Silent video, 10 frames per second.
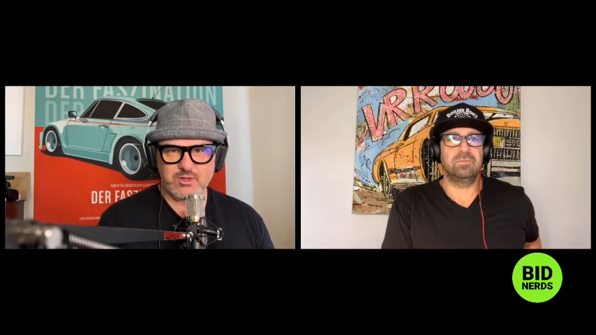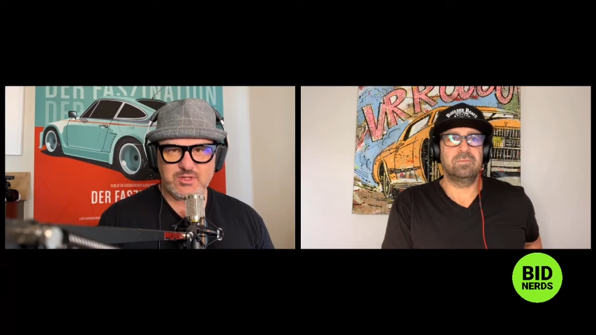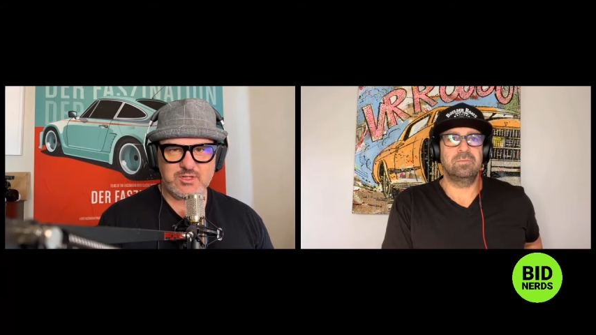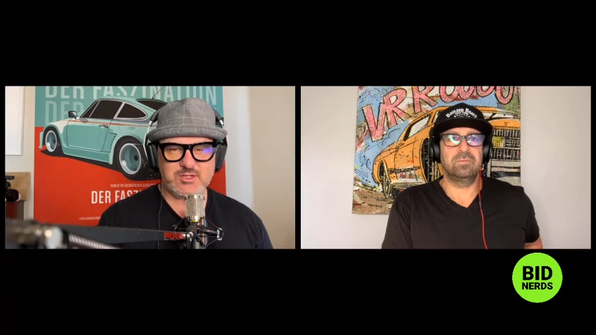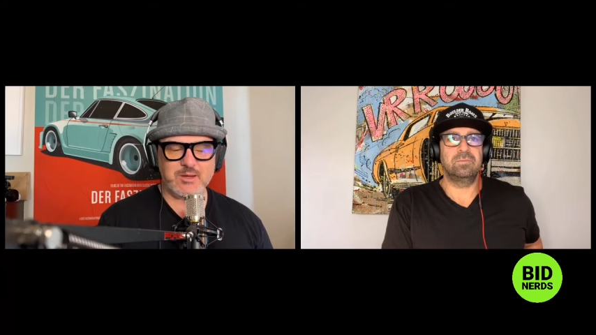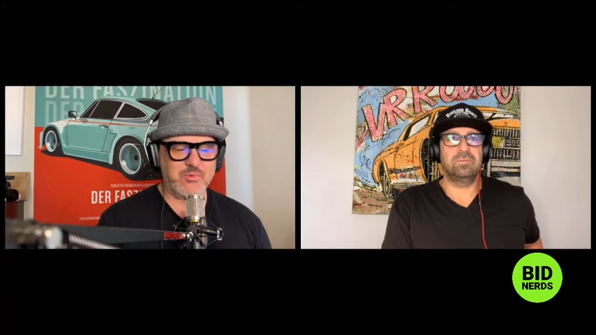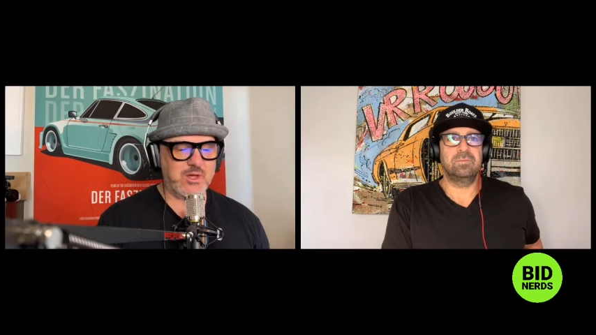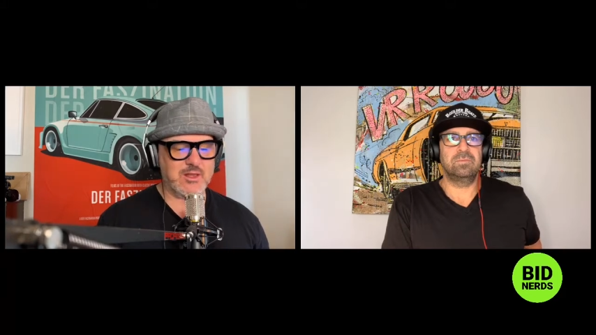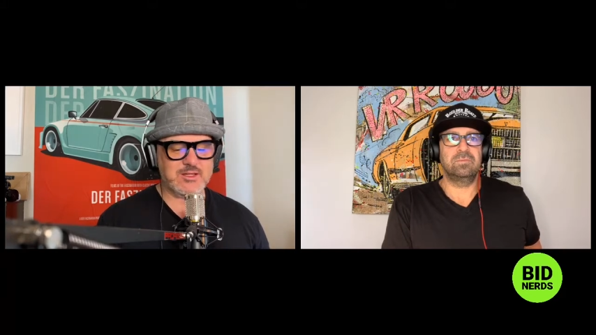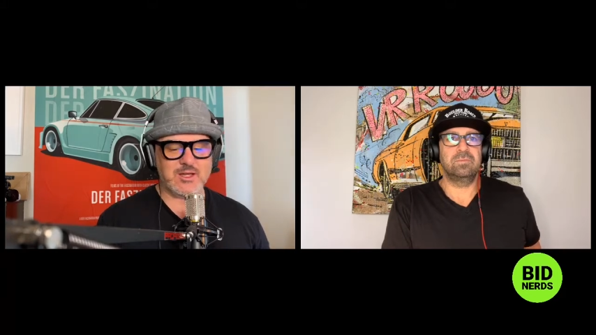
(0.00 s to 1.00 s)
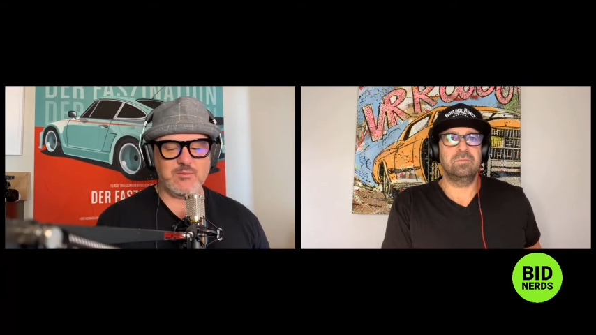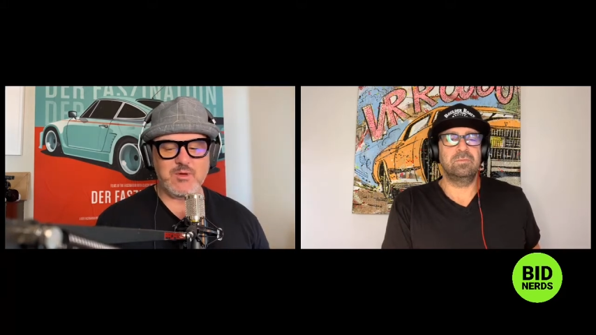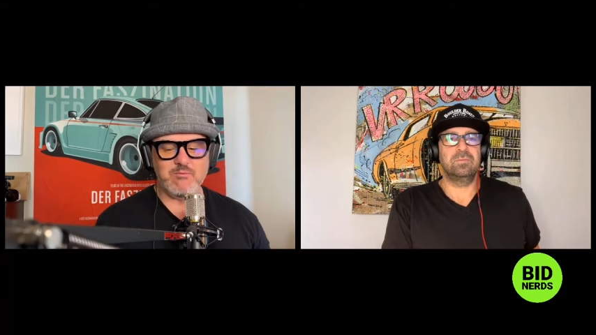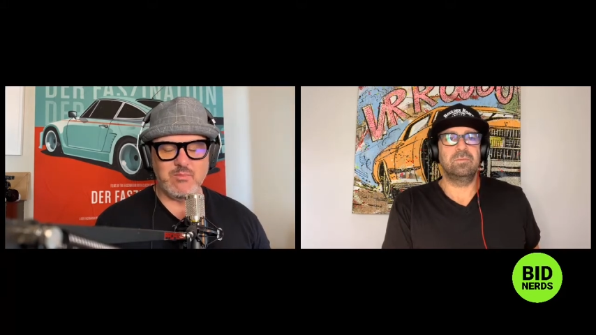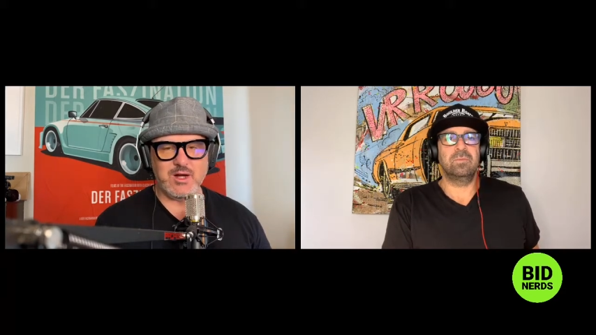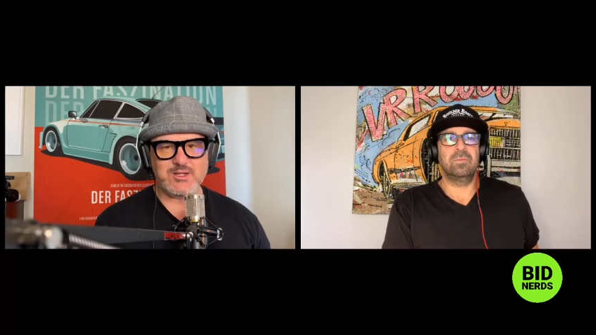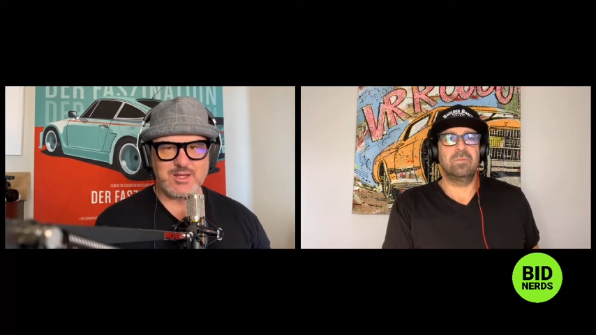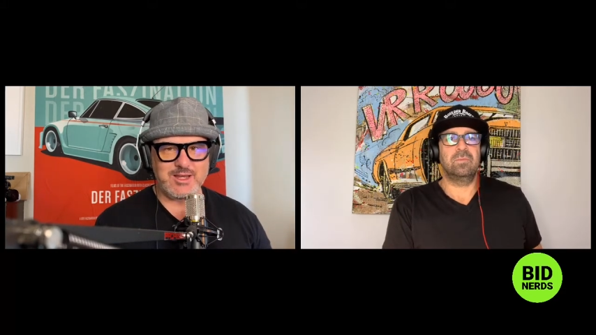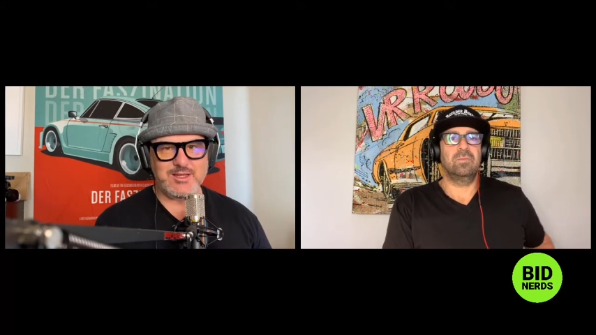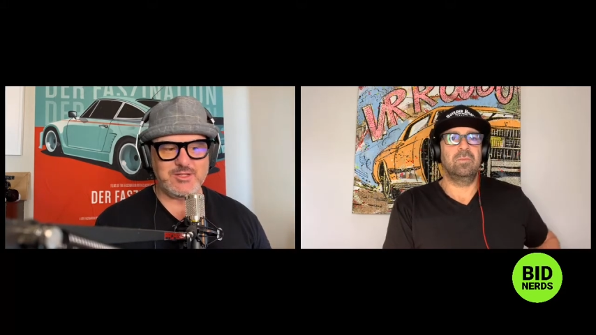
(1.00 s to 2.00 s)
Speaker 1: This is something that's going to be much
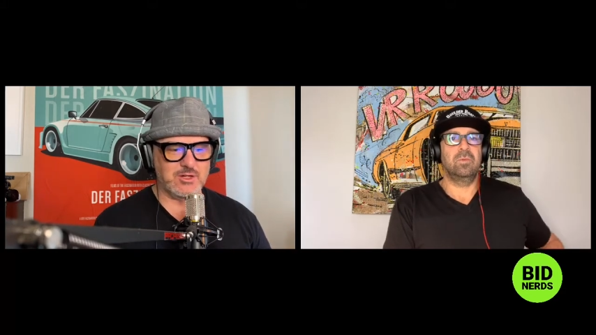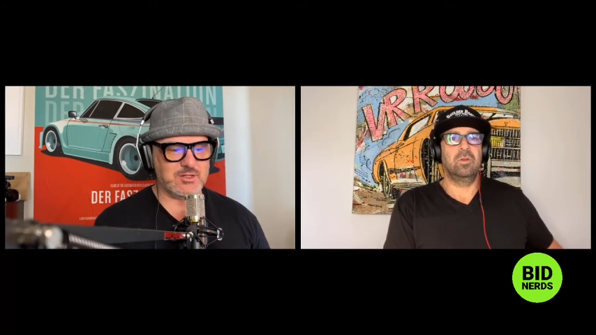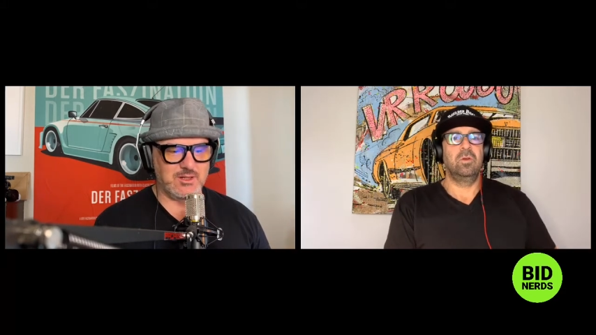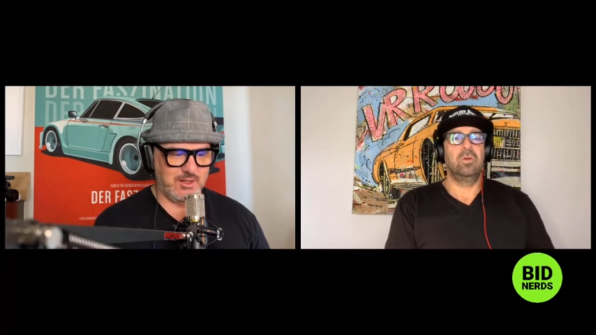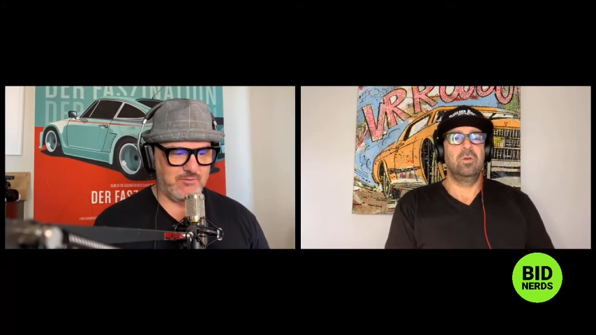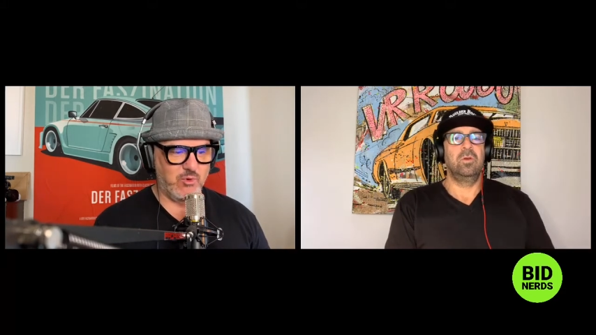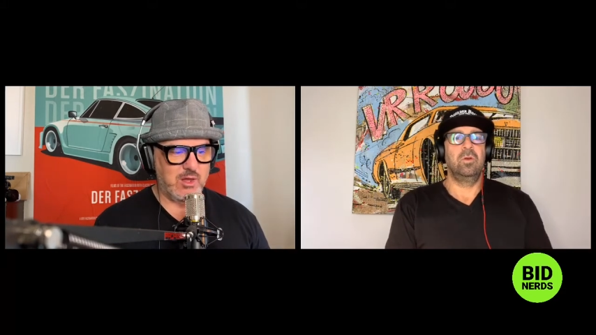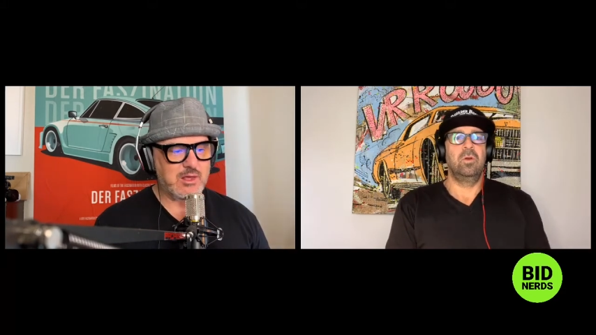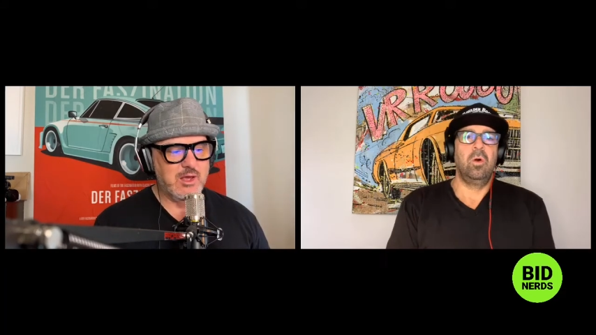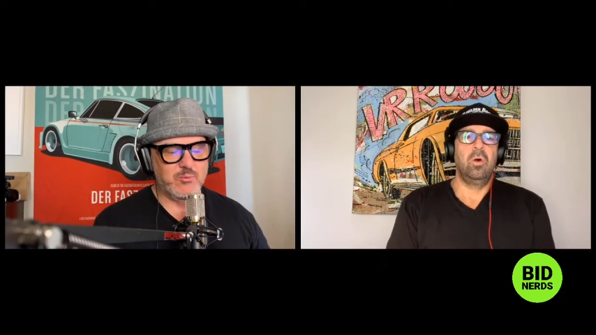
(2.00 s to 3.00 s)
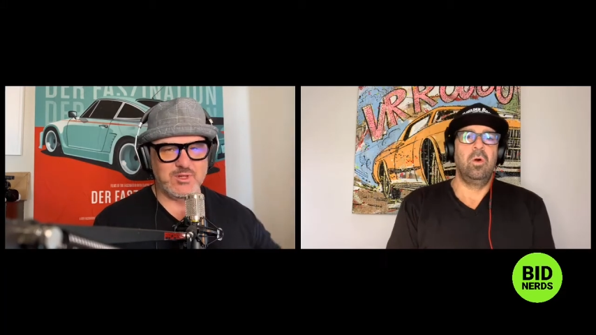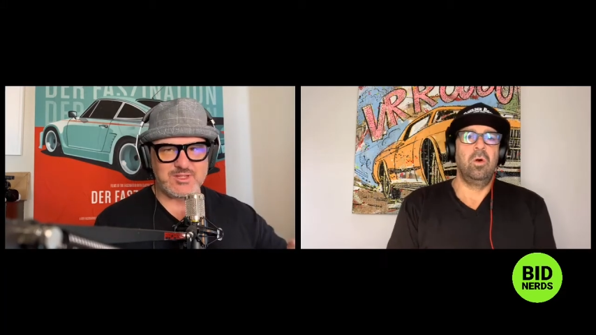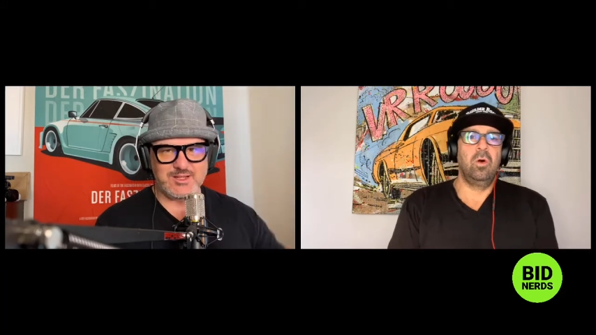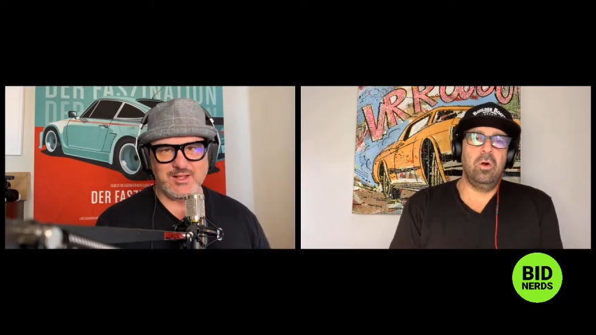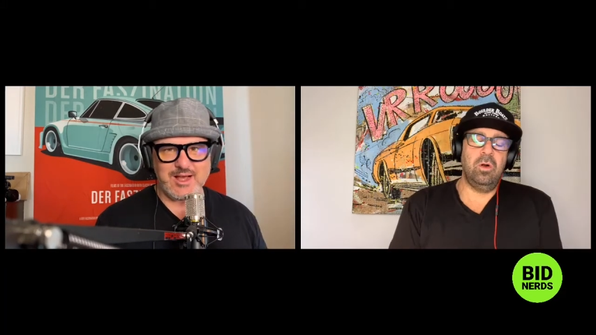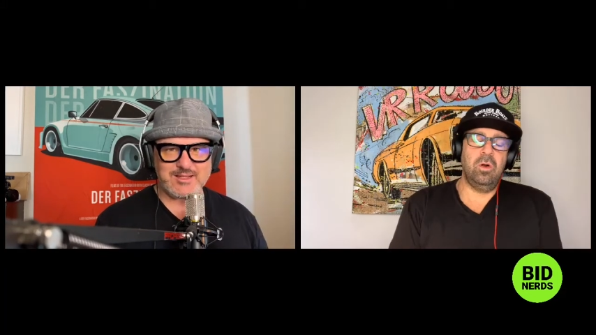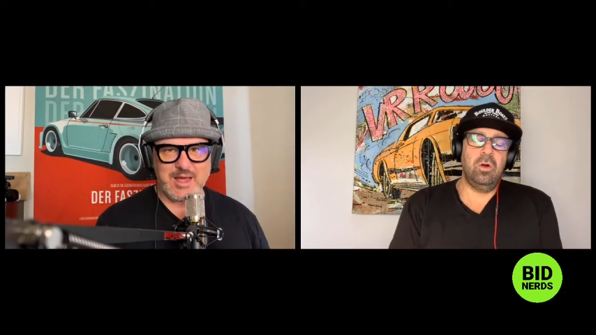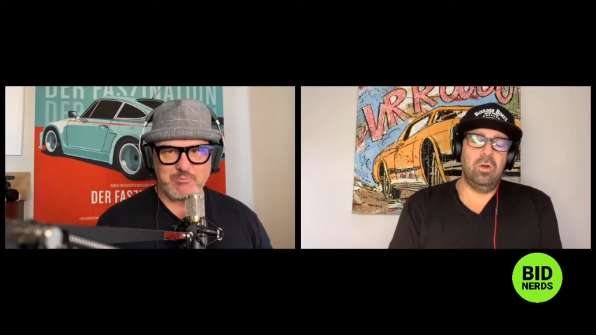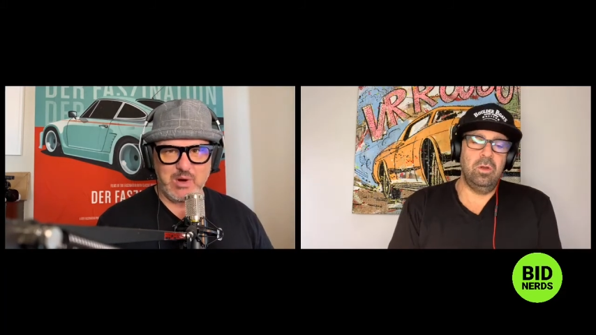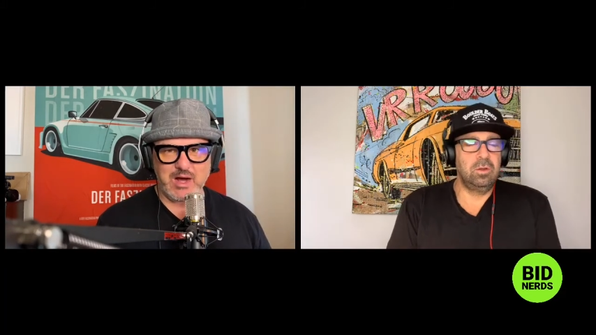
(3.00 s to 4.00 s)
easier to live with, but still has oh.
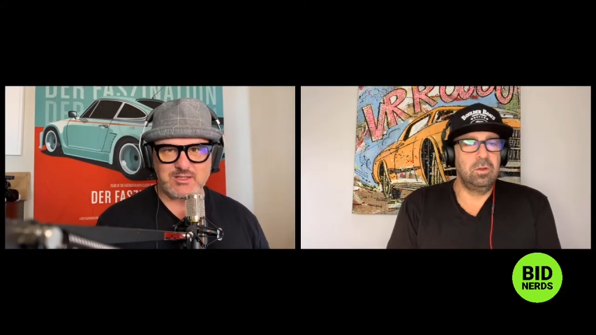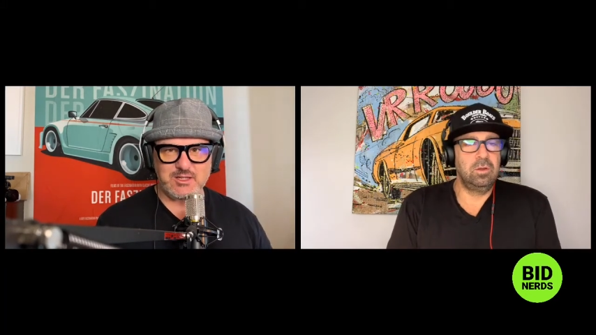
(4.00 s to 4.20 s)
that boxy